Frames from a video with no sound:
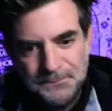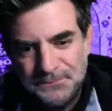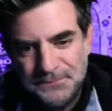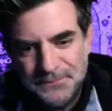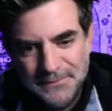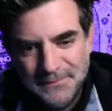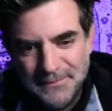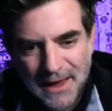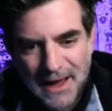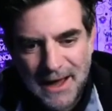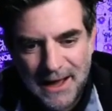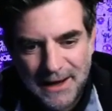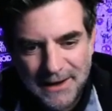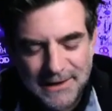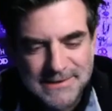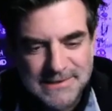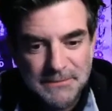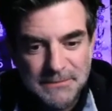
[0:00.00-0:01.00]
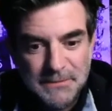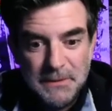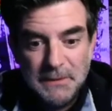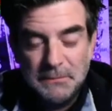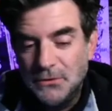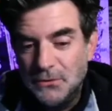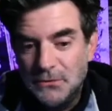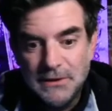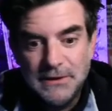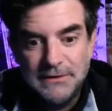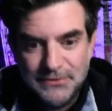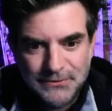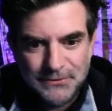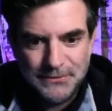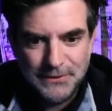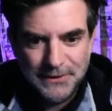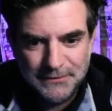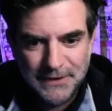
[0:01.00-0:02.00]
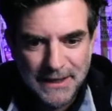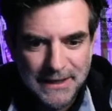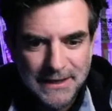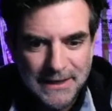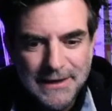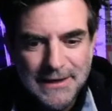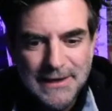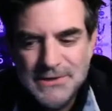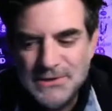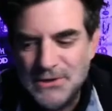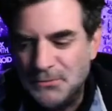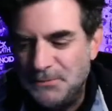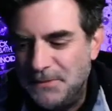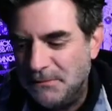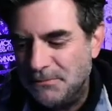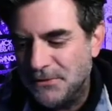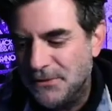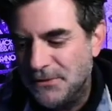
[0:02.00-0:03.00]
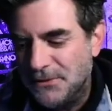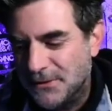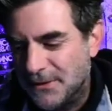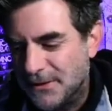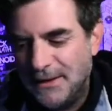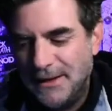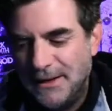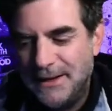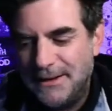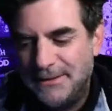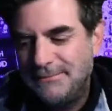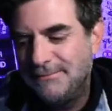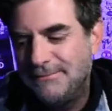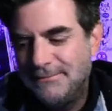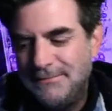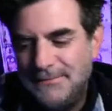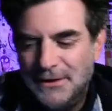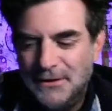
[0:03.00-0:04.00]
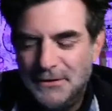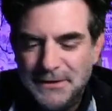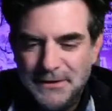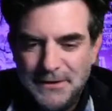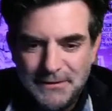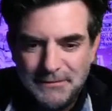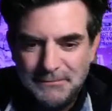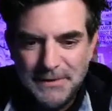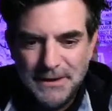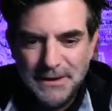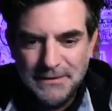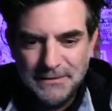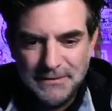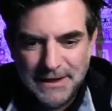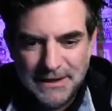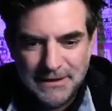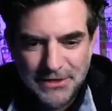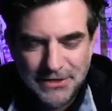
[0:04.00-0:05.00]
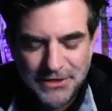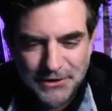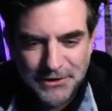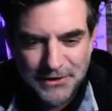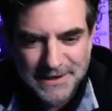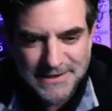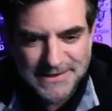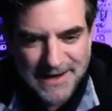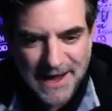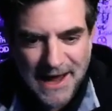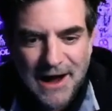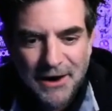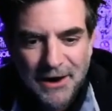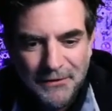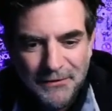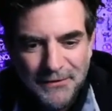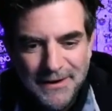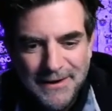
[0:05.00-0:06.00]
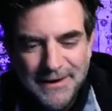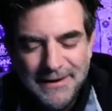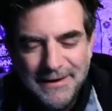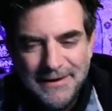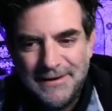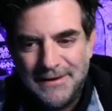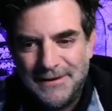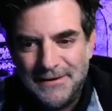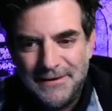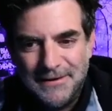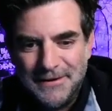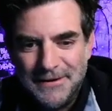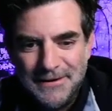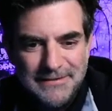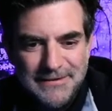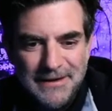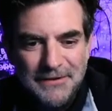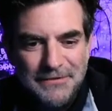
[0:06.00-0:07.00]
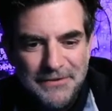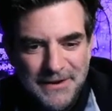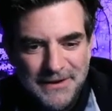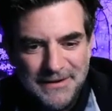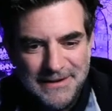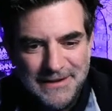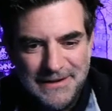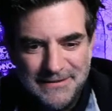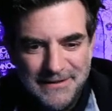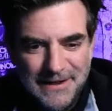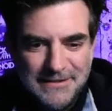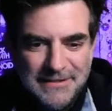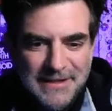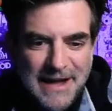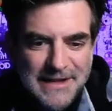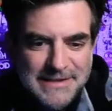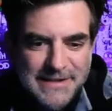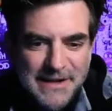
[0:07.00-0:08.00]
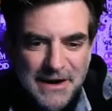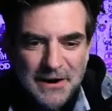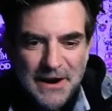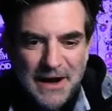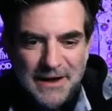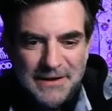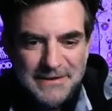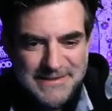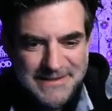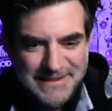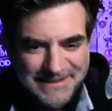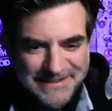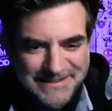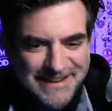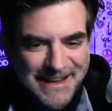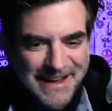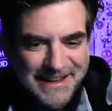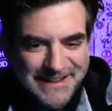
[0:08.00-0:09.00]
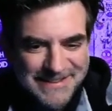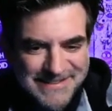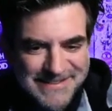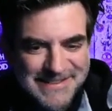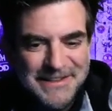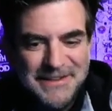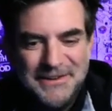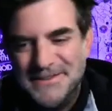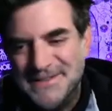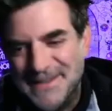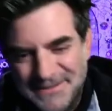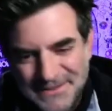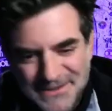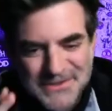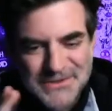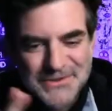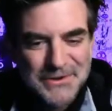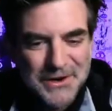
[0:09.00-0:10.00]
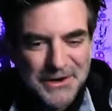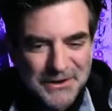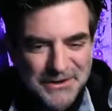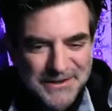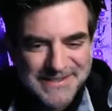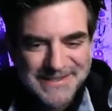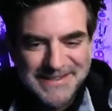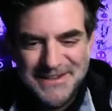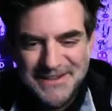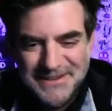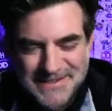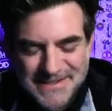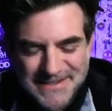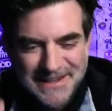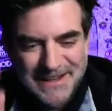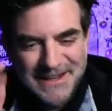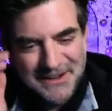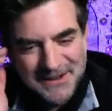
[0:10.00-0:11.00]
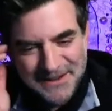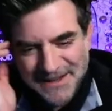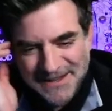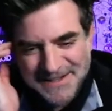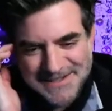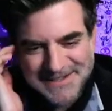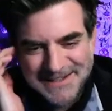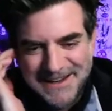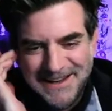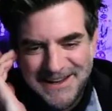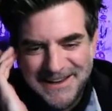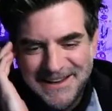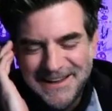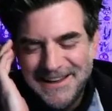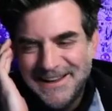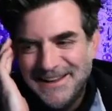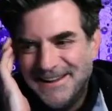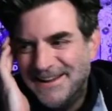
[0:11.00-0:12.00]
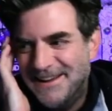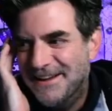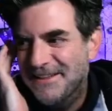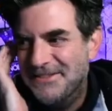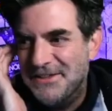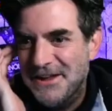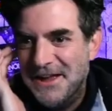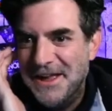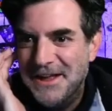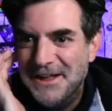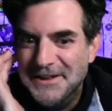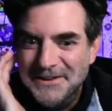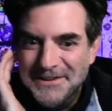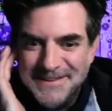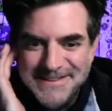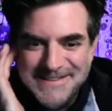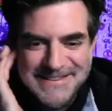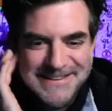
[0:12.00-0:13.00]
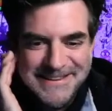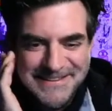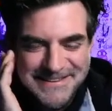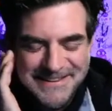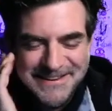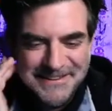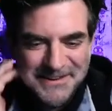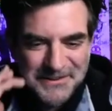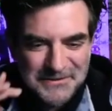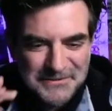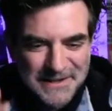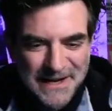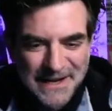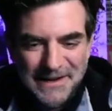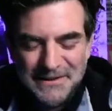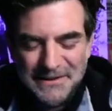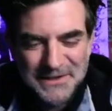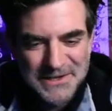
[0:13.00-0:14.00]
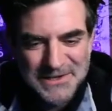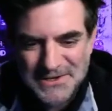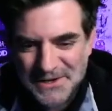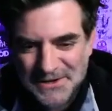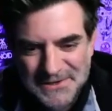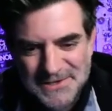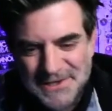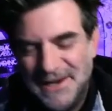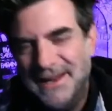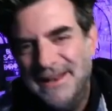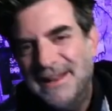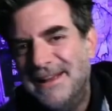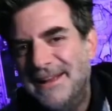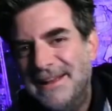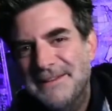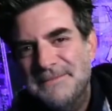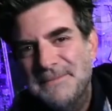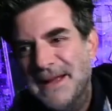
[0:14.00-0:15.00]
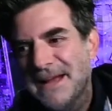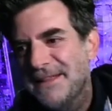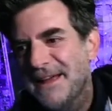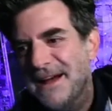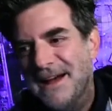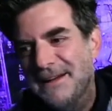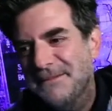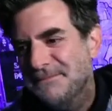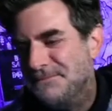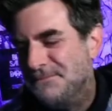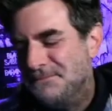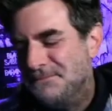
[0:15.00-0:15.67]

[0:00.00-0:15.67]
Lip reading: that, except the people who lived through it, right? So people who are like, you know, in their mid and late 30s now, are definitely like, that's their halcyon days. You know, it's like the Strokes, the OC, all that shit, the Hills and all the reality show shit. Man,